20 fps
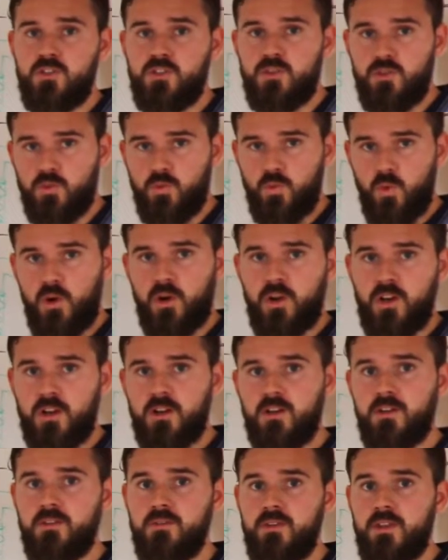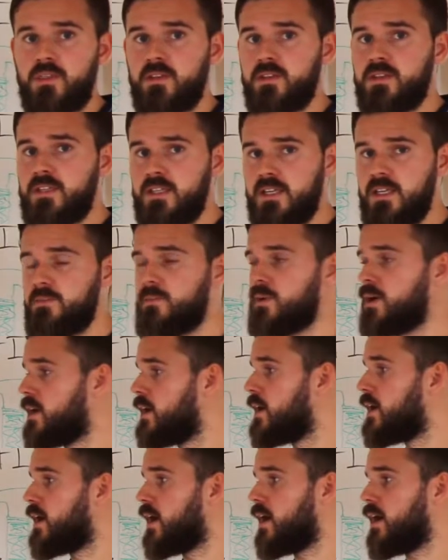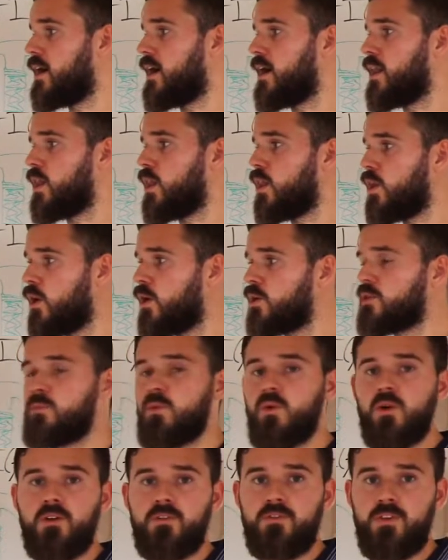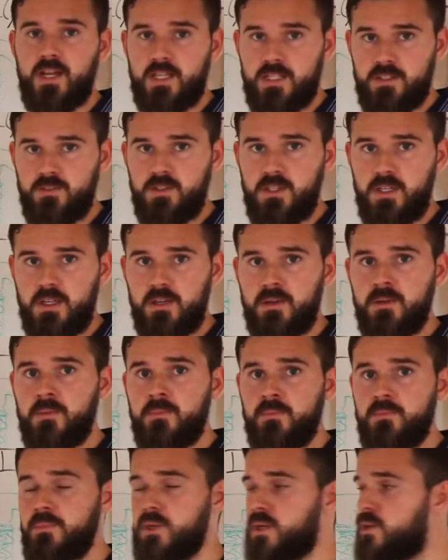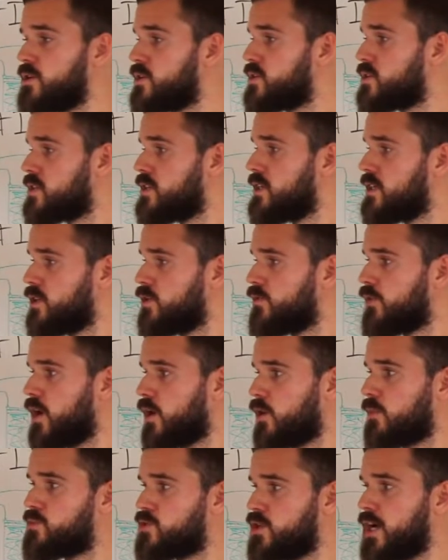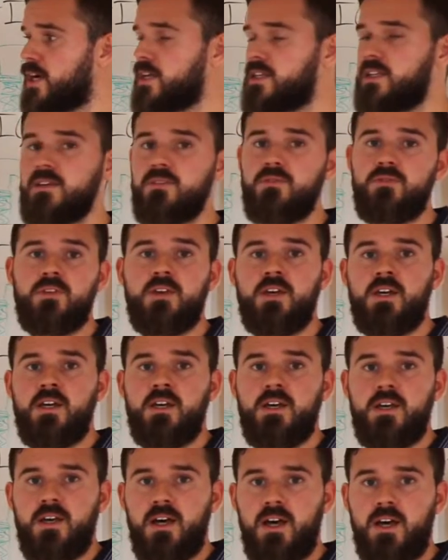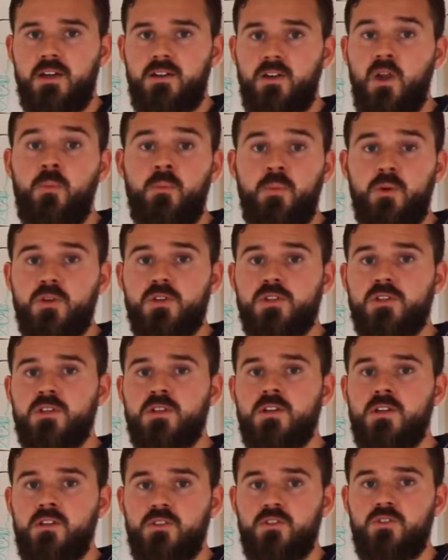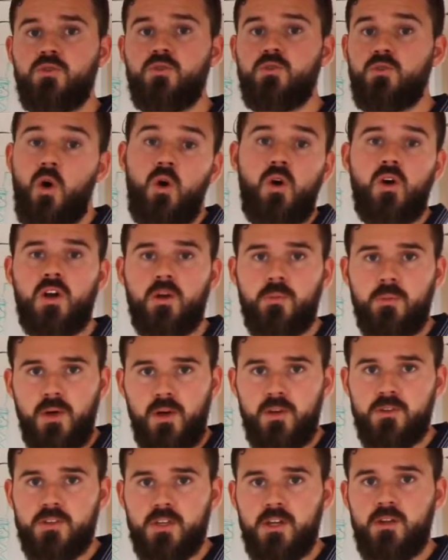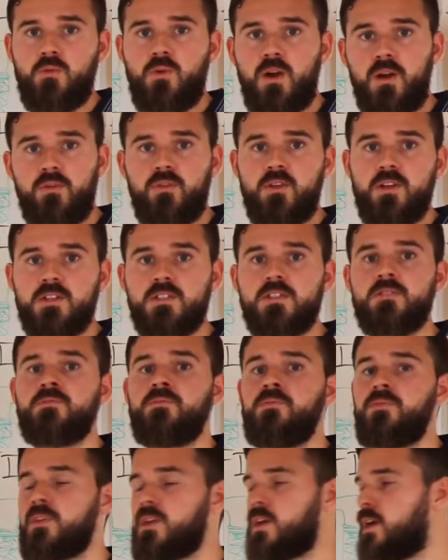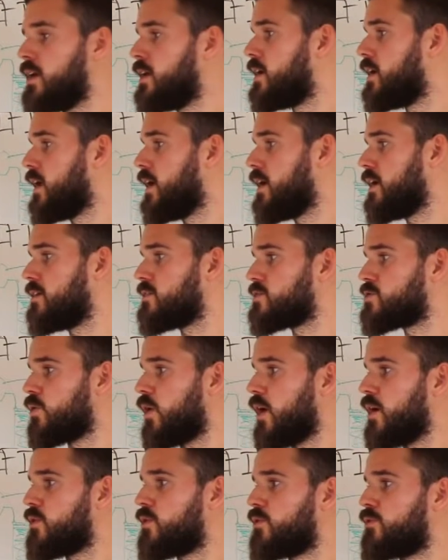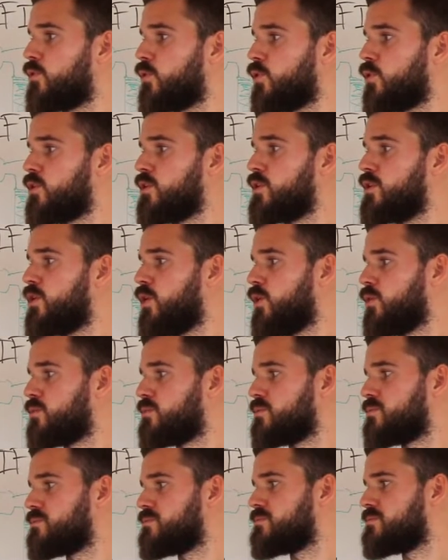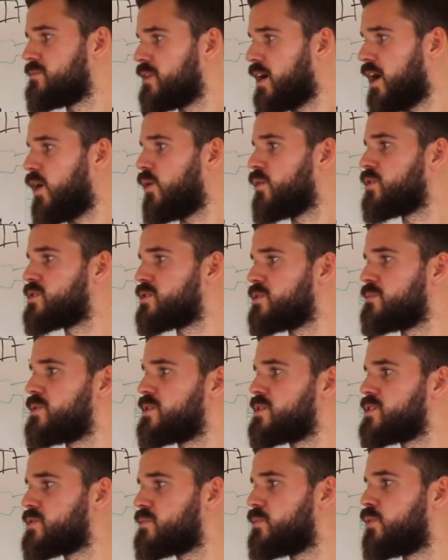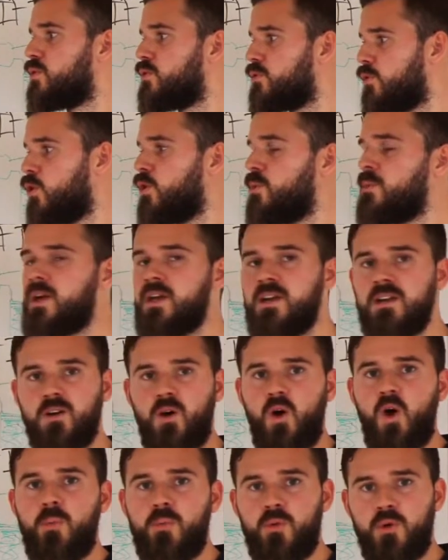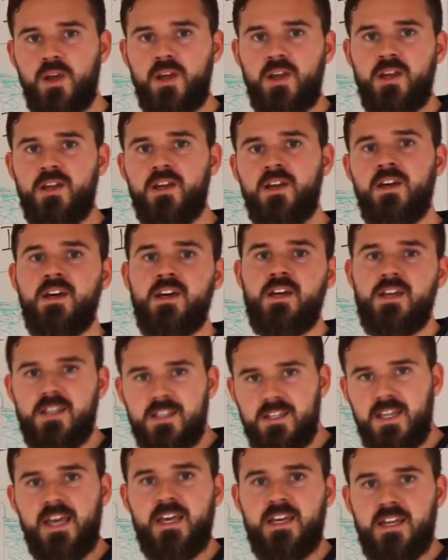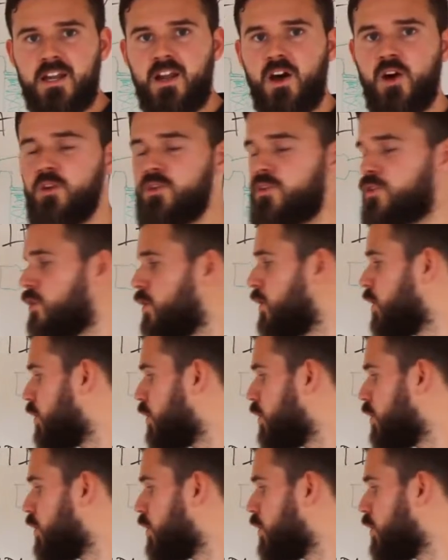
to work with the team a lot more effectively, because you've got objective numbers to talk about and reference. So either for, how is the business performing, operating day in and out,